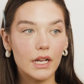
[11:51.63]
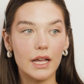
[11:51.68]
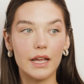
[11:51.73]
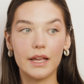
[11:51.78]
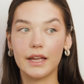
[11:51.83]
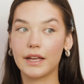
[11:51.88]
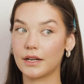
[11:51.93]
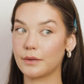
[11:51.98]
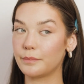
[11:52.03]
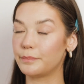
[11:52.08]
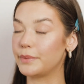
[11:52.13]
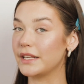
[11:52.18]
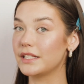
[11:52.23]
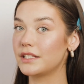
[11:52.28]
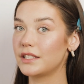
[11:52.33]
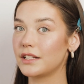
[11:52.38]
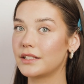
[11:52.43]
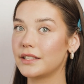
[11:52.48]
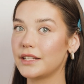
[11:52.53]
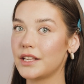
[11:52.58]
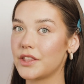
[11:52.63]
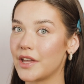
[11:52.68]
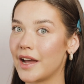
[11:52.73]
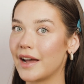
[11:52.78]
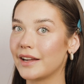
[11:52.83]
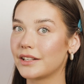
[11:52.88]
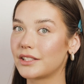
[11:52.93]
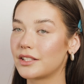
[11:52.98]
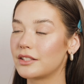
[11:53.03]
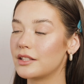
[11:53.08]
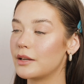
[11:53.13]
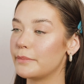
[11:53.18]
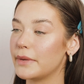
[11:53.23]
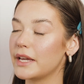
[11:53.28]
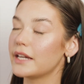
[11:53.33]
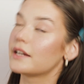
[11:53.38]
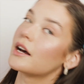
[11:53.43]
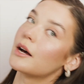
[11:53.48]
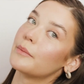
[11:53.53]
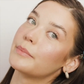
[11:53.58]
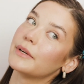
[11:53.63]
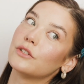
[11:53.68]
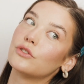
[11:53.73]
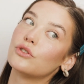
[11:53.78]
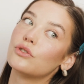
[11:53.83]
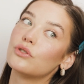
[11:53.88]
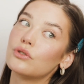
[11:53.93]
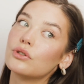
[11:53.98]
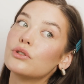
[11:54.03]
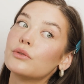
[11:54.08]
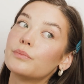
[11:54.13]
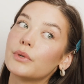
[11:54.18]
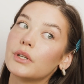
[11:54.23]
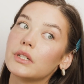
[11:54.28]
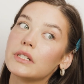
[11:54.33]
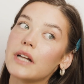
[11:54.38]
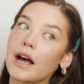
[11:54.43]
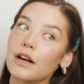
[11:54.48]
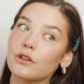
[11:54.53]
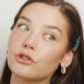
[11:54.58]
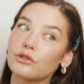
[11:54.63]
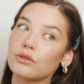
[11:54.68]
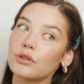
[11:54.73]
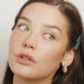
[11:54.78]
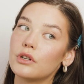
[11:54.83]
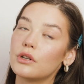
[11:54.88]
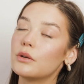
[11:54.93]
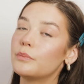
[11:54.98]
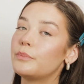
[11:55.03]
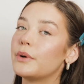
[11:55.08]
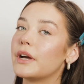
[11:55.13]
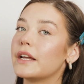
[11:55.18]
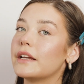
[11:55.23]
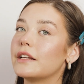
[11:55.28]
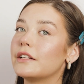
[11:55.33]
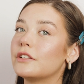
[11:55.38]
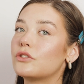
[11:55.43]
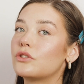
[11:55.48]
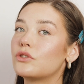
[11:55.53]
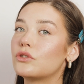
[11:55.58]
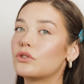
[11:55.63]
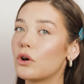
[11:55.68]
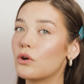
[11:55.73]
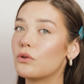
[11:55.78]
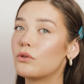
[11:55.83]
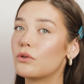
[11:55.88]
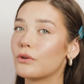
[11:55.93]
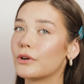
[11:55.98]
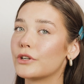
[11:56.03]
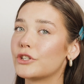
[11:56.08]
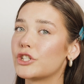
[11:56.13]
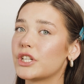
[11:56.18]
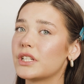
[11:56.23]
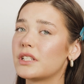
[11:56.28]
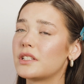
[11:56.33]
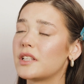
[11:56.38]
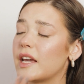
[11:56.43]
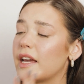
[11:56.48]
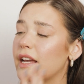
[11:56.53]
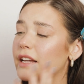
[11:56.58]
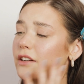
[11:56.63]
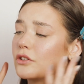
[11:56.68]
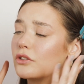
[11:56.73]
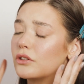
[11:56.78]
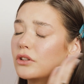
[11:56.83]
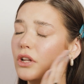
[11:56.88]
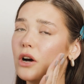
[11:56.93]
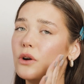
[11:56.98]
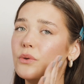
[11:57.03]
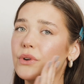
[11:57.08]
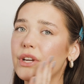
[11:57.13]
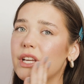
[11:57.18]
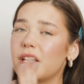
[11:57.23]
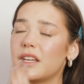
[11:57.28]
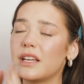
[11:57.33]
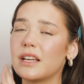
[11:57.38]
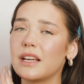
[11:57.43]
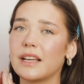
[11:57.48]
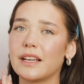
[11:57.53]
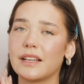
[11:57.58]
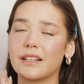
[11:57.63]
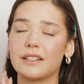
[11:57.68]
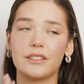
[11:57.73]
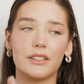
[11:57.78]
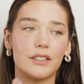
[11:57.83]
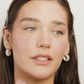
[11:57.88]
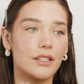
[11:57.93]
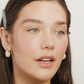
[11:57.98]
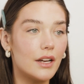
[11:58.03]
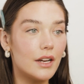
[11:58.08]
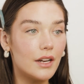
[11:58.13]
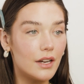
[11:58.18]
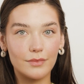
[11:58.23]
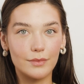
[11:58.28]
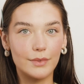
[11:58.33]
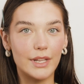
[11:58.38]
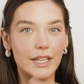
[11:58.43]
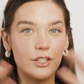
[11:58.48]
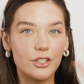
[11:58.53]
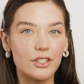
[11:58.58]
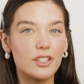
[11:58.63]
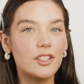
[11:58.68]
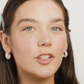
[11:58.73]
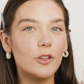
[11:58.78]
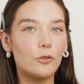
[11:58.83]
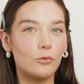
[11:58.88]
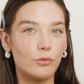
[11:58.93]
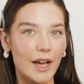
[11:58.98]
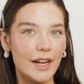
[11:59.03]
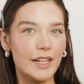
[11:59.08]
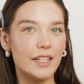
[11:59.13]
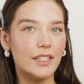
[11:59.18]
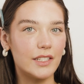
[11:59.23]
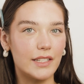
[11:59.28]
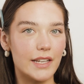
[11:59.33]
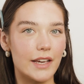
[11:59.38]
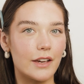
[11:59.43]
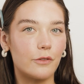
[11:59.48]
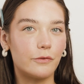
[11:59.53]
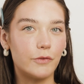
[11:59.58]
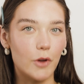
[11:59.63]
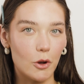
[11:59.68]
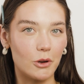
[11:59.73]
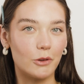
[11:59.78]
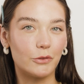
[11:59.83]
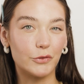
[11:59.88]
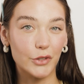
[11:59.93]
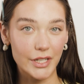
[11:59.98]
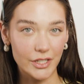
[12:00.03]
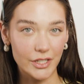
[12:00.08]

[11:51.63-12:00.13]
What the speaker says: And basically that's the makeup. It's super natural, but it is so gorgeous and glowy and like you're still ready to take a photo for